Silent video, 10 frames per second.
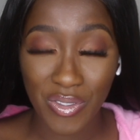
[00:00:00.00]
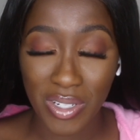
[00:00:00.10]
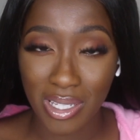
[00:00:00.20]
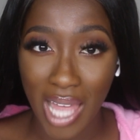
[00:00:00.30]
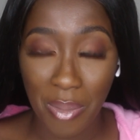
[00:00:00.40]

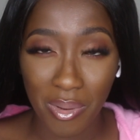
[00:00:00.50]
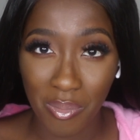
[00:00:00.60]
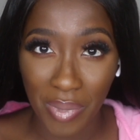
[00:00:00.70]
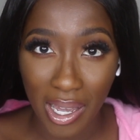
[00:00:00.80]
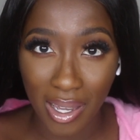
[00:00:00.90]
for
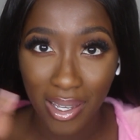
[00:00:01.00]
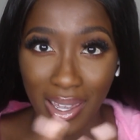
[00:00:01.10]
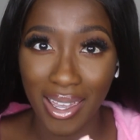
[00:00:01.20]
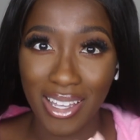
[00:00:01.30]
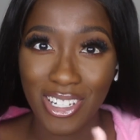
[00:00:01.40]
stopping by
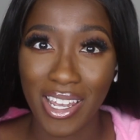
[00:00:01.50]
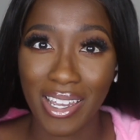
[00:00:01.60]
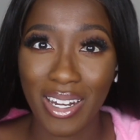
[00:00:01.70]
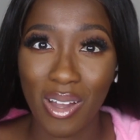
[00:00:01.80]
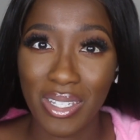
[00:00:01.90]
and
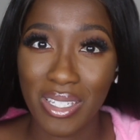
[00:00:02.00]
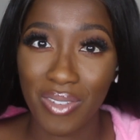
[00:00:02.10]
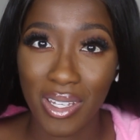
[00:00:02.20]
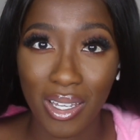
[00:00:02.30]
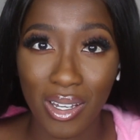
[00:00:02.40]
checking out
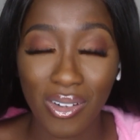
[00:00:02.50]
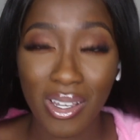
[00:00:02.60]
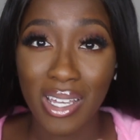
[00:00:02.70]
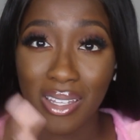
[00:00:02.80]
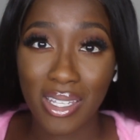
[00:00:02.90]
this
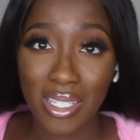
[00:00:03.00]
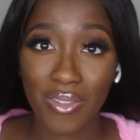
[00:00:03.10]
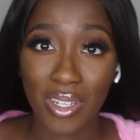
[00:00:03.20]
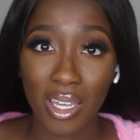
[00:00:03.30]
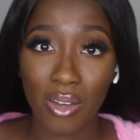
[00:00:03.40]
video.
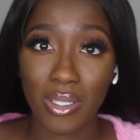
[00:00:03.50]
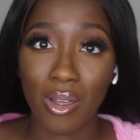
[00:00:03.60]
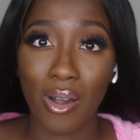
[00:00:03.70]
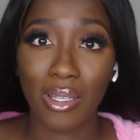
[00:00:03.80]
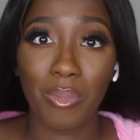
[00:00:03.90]
This video is
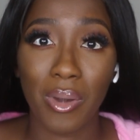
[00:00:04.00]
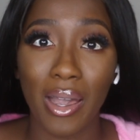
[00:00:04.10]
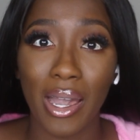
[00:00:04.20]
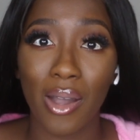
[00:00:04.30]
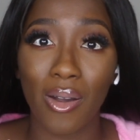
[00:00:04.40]
all
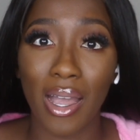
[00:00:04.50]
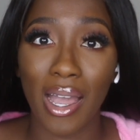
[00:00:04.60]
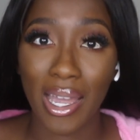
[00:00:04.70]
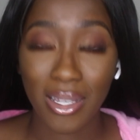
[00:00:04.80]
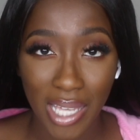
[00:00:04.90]
about
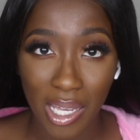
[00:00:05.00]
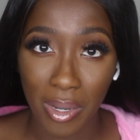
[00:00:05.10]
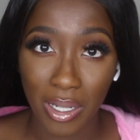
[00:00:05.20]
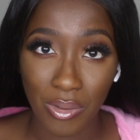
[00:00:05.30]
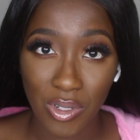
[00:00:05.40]
how I
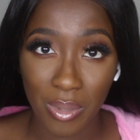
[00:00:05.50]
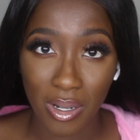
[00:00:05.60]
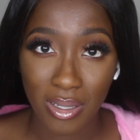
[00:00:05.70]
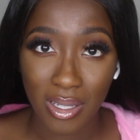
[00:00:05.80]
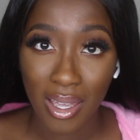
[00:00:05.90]
take my
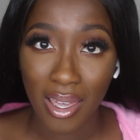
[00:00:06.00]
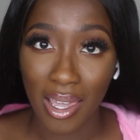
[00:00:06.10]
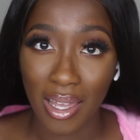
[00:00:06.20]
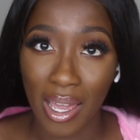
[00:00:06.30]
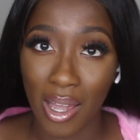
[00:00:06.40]
Nutraburst
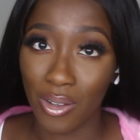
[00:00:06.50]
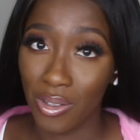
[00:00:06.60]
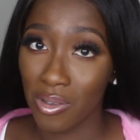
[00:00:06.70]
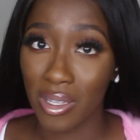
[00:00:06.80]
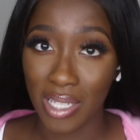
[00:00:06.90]
and how
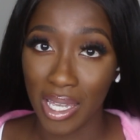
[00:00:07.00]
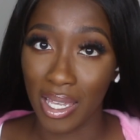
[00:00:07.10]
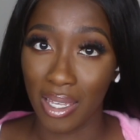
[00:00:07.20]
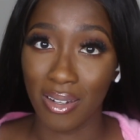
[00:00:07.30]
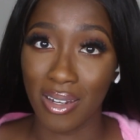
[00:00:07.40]
you can
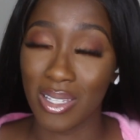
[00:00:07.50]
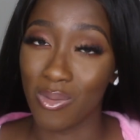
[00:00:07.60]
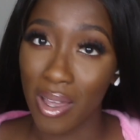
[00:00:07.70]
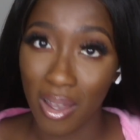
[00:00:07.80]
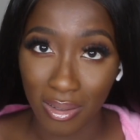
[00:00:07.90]
take it
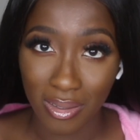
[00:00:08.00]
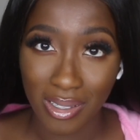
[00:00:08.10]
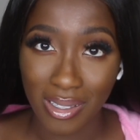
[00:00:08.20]
as well.